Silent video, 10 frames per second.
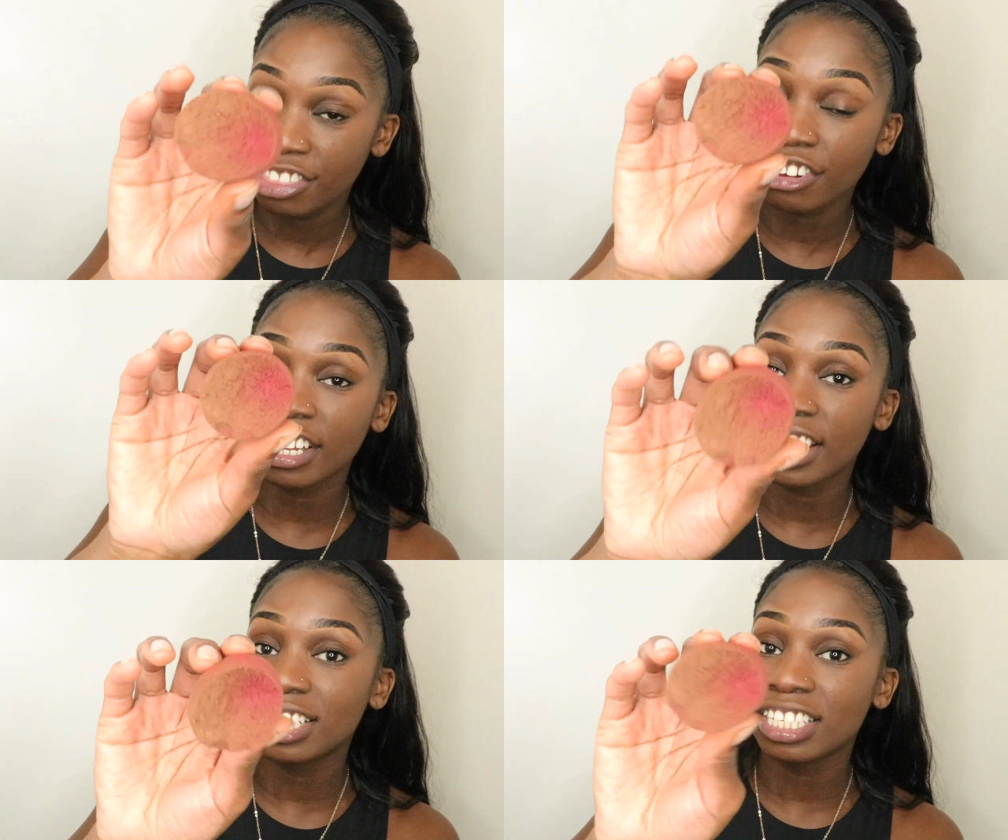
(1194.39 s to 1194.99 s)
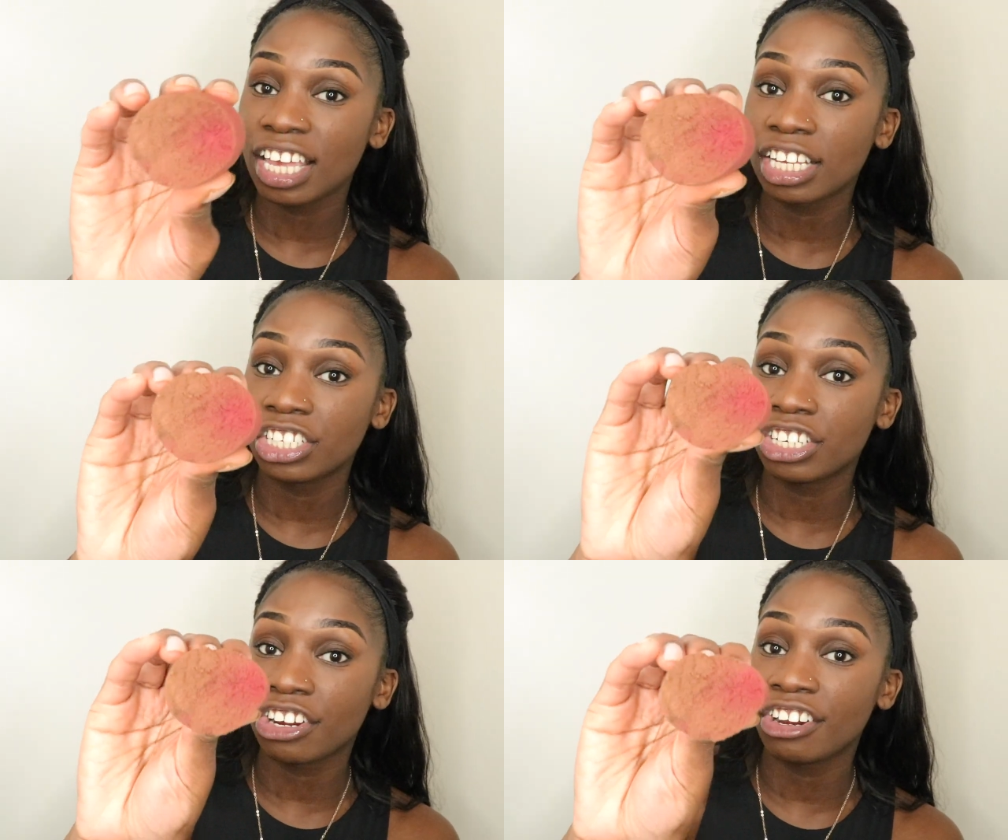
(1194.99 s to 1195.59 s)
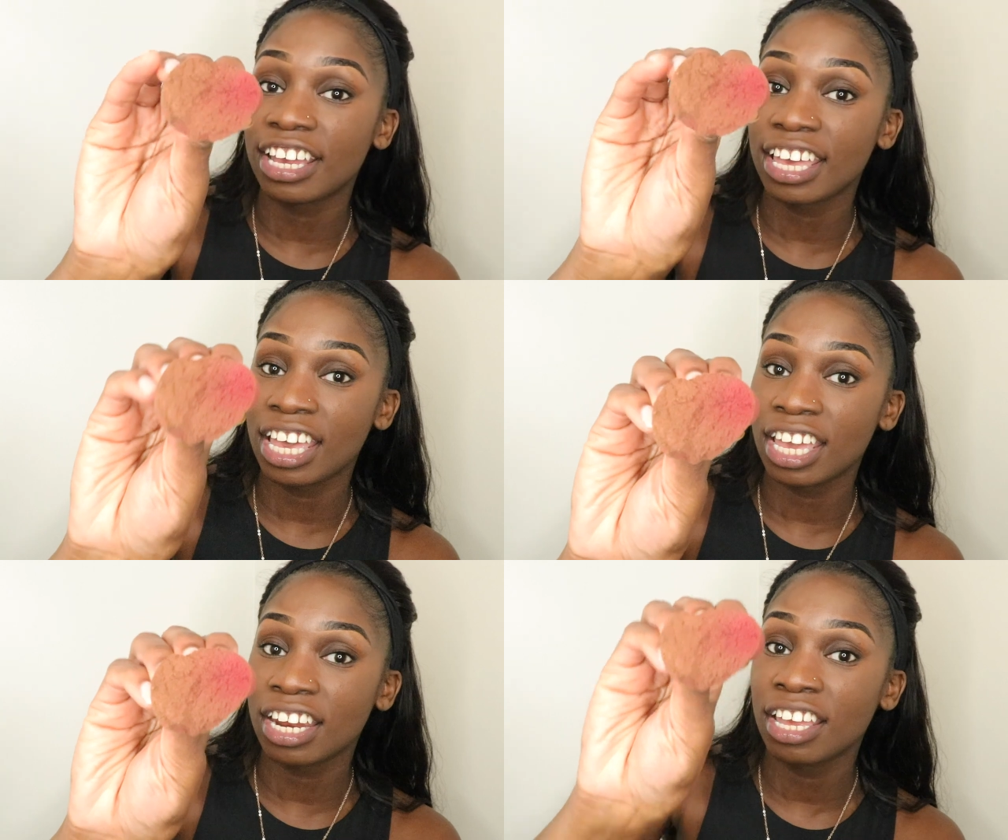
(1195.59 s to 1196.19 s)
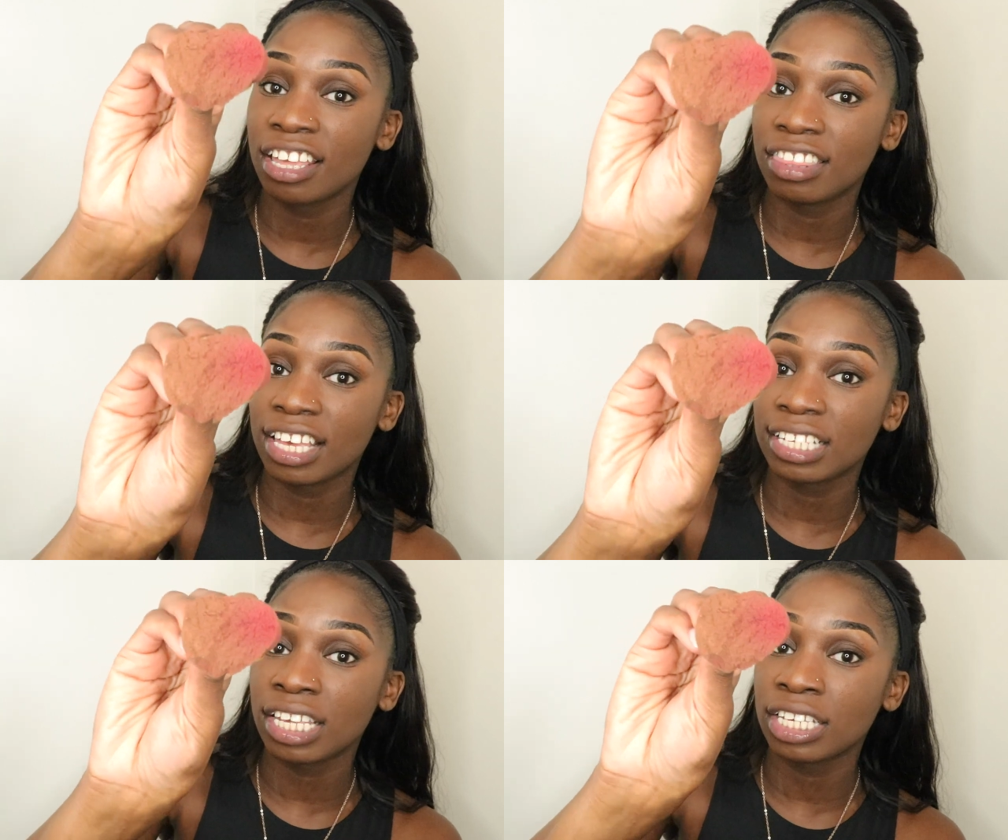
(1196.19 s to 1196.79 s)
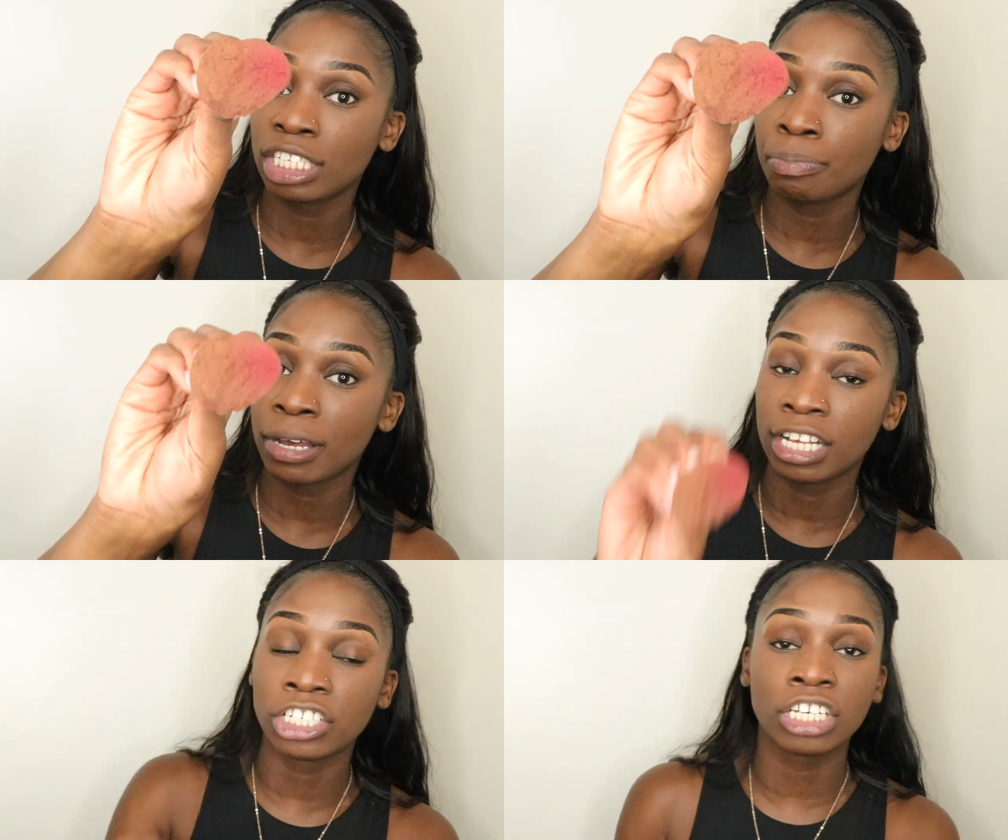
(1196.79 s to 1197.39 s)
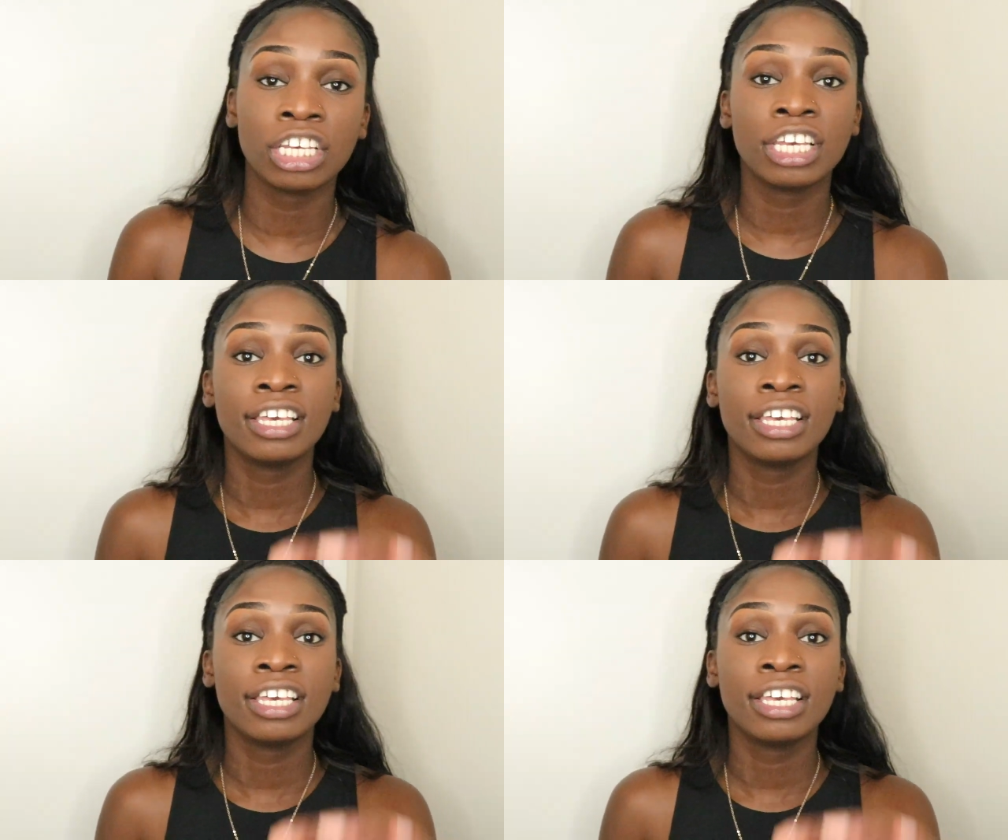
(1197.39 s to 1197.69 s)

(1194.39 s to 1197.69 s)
There is texture in this sponge.